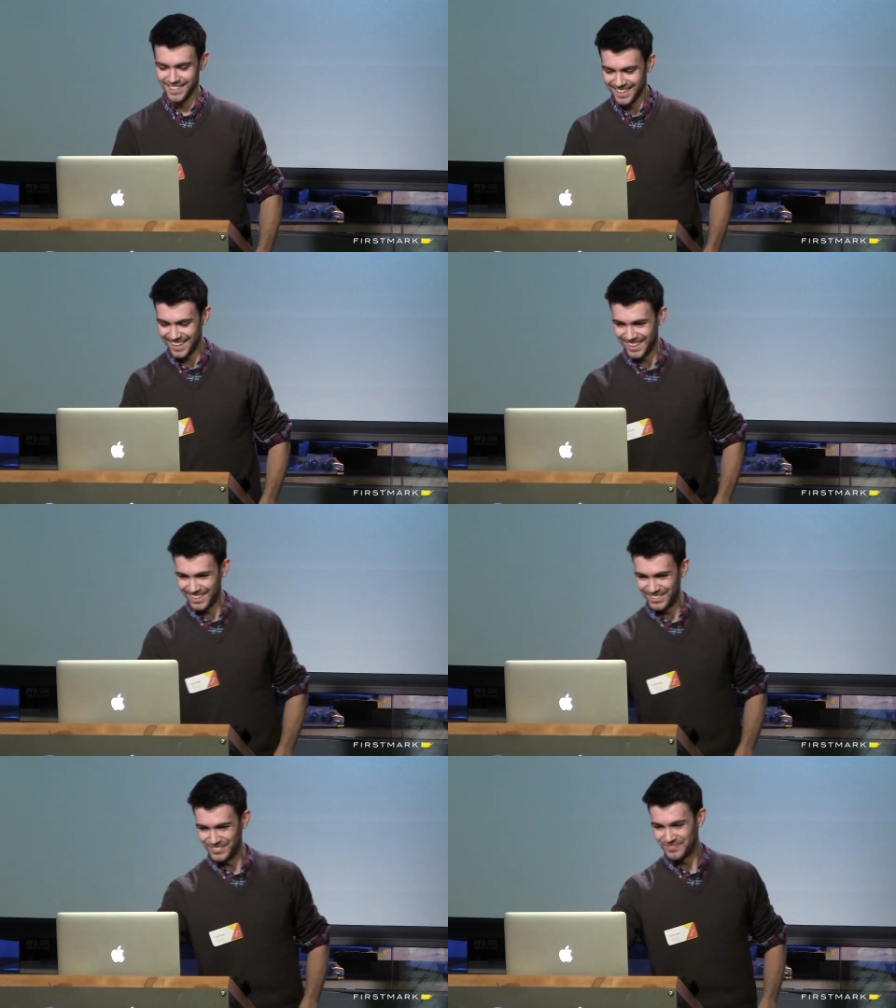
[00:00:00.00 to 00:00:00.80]
Yes.
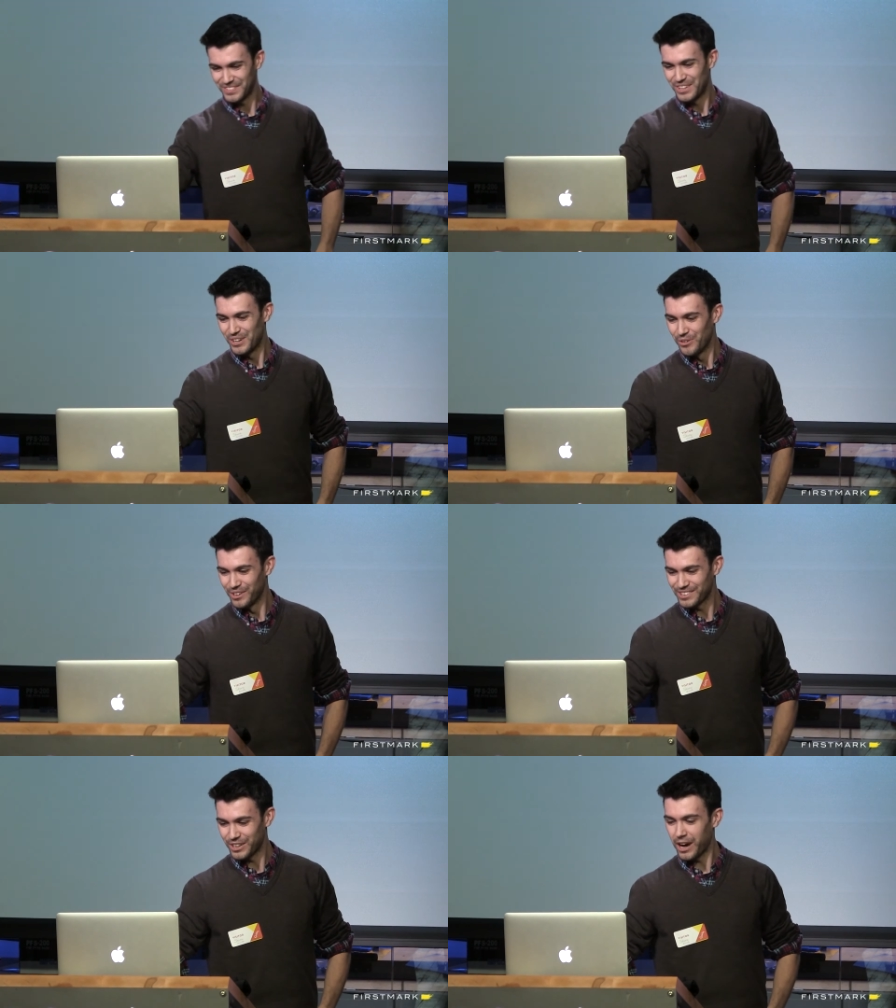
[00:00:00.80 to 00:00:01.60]
Um,
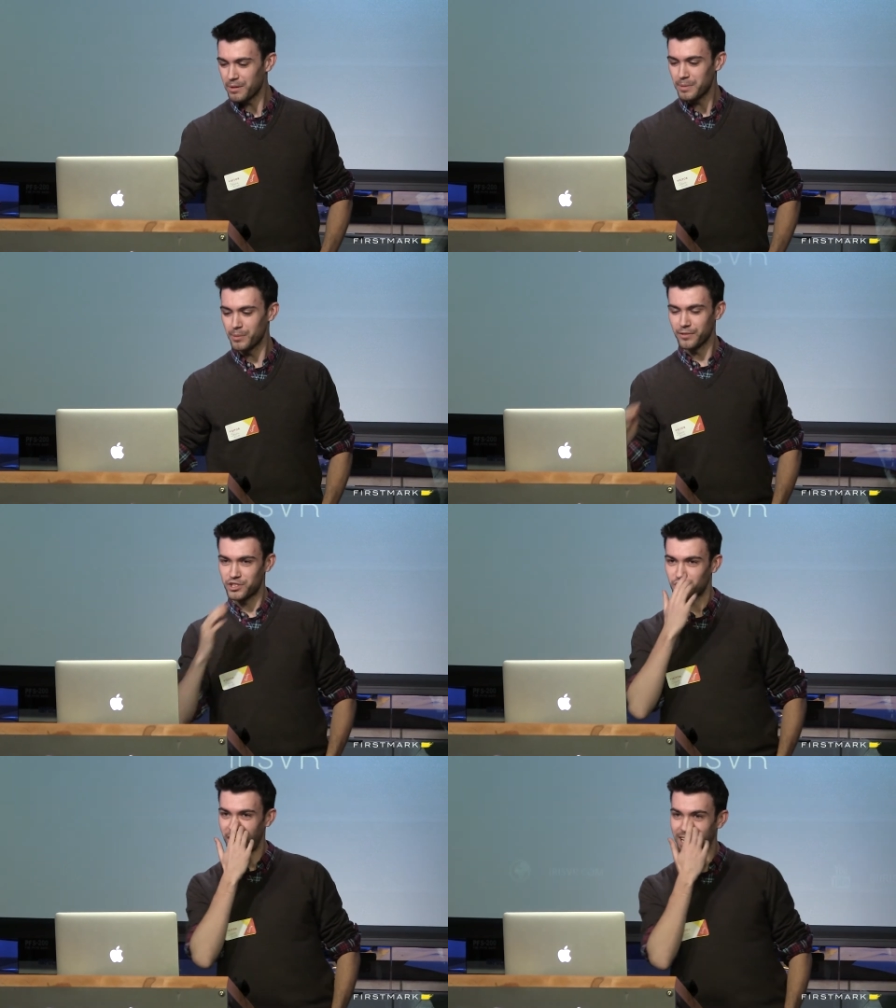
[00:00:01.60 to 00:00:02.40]
well, so how many people
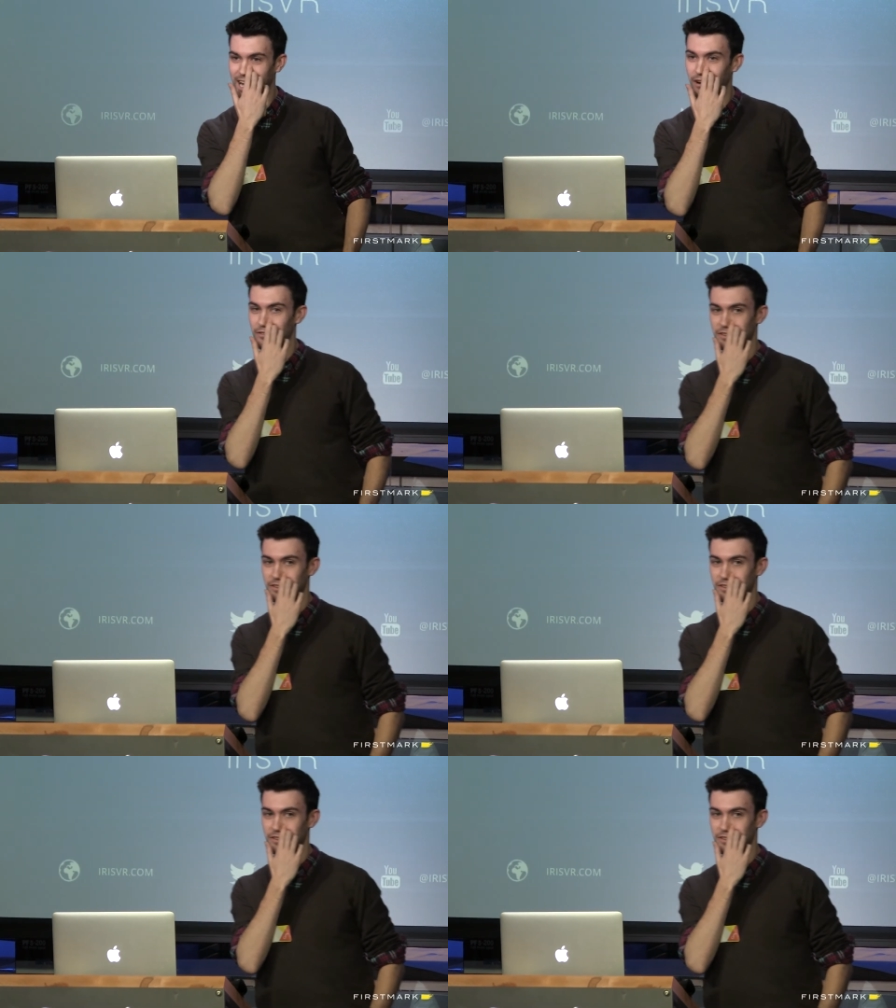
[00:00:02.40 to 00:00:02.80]
have tried out